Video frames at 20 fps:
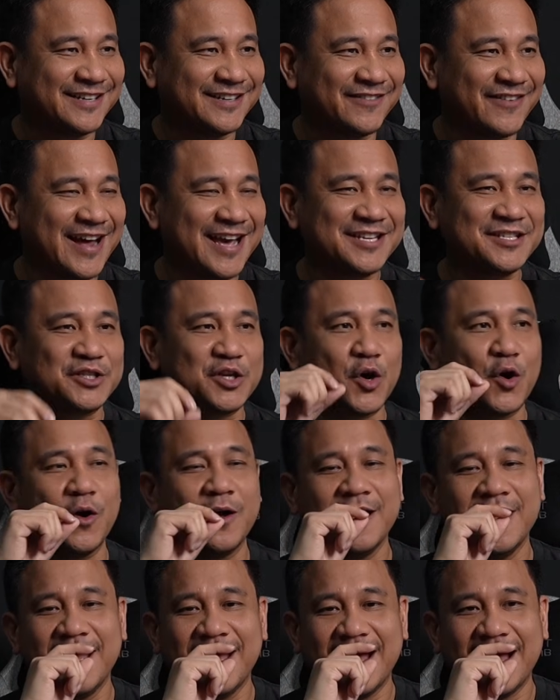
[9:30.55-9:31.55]
right? So
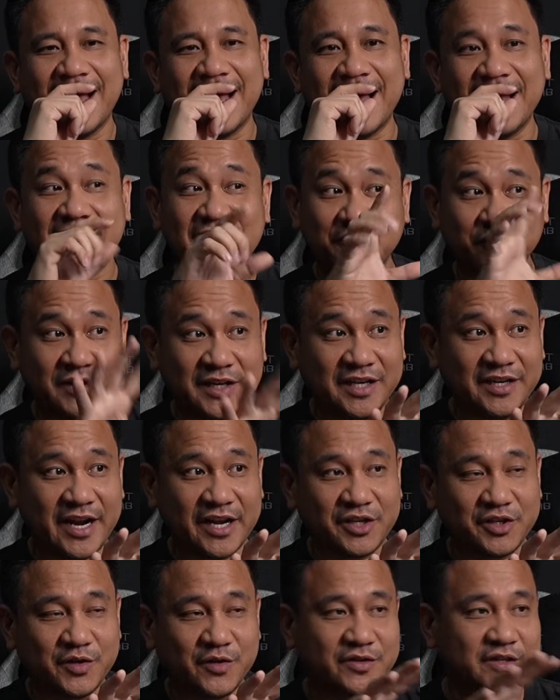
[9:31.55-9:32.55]
that's really
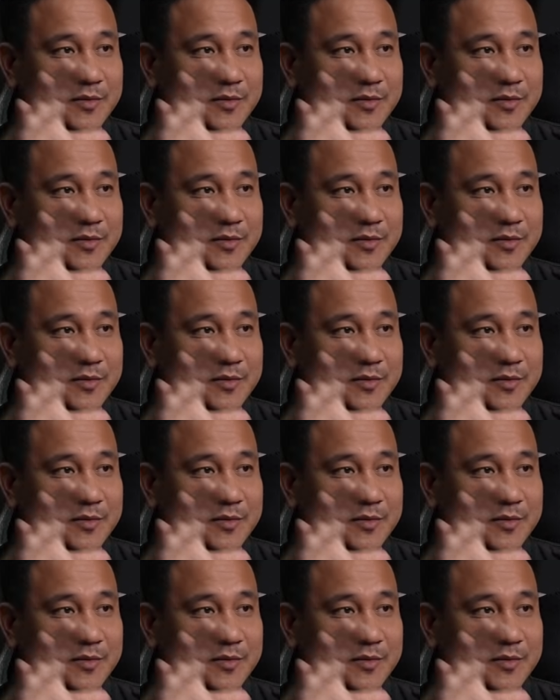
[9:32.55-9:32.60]
great news,